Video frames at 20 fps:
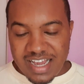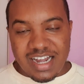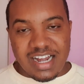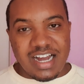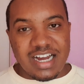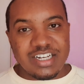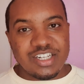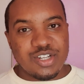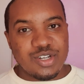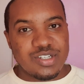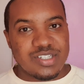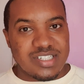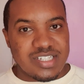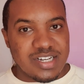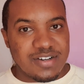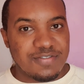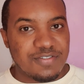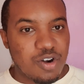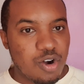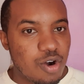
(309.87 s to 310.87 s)
Cut
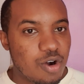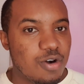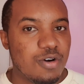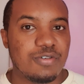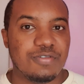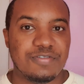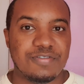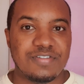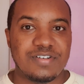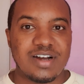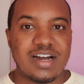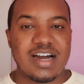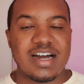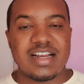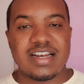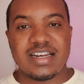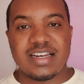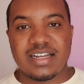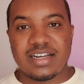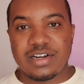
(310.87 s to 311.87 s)
yourself off
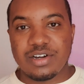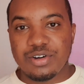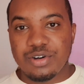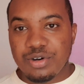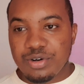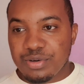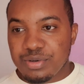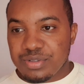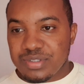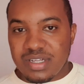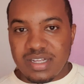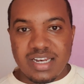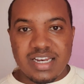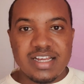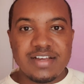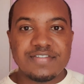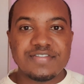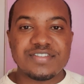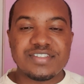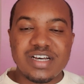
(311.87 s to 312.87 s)
and go
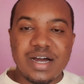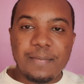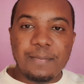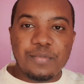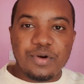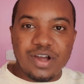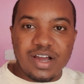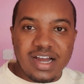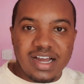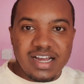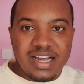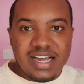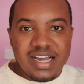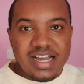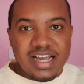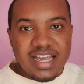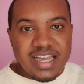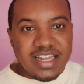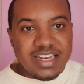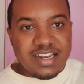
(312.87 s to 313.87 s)
live somewhere
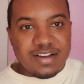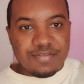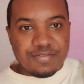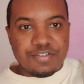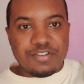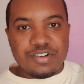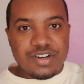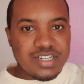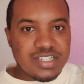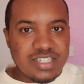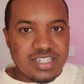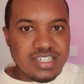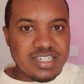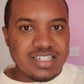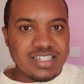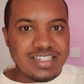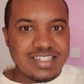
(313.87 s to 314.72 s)
in a forest,